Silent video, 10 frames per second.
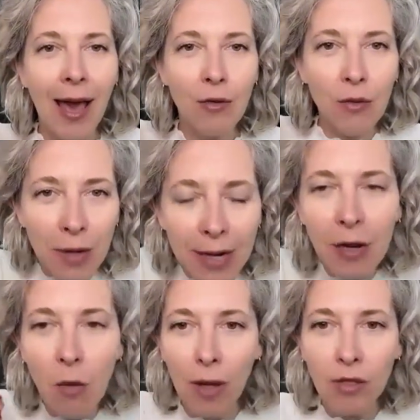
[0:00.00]
I
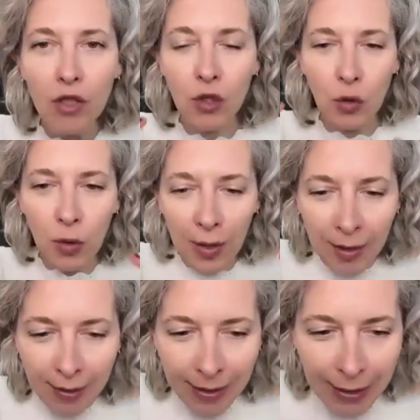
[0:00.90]
really want to
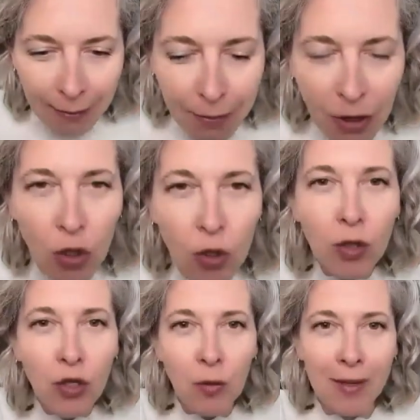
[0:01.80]

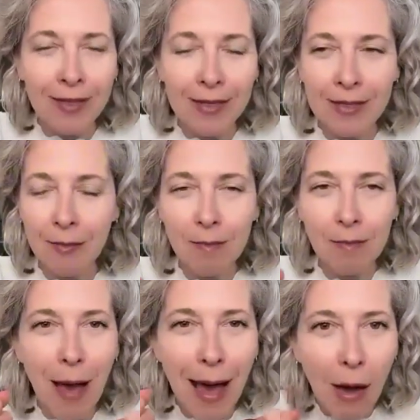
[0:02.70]
imbue you with this
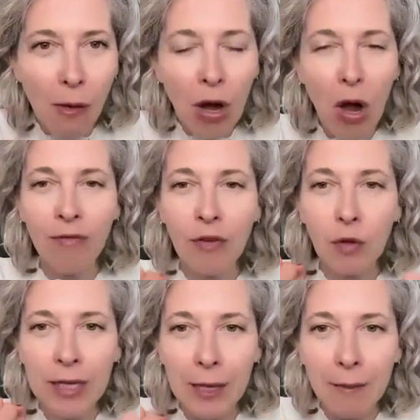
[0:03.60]
power of
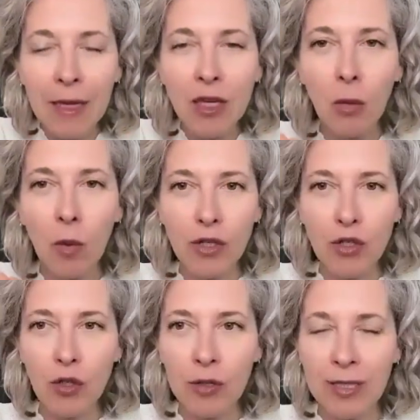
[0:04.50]
you keeping your
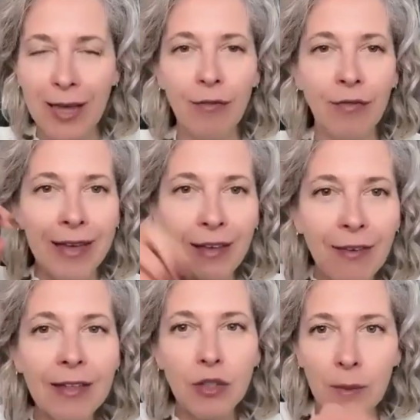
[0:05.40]
word to yourself,
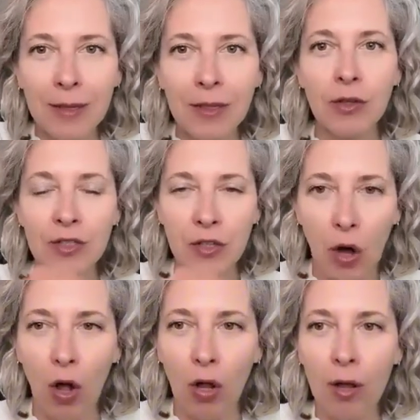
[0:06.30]
even to be to this
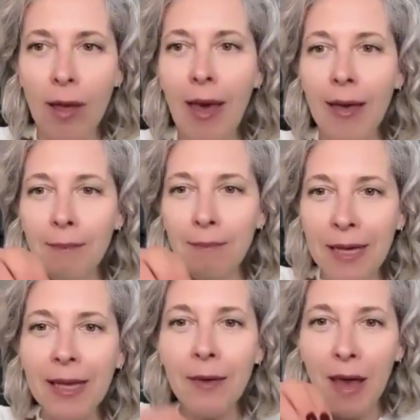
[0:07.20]
call.
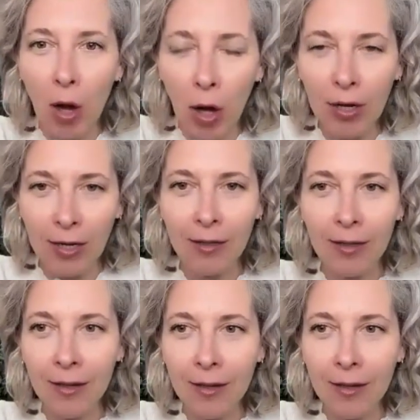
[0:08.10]
Be early.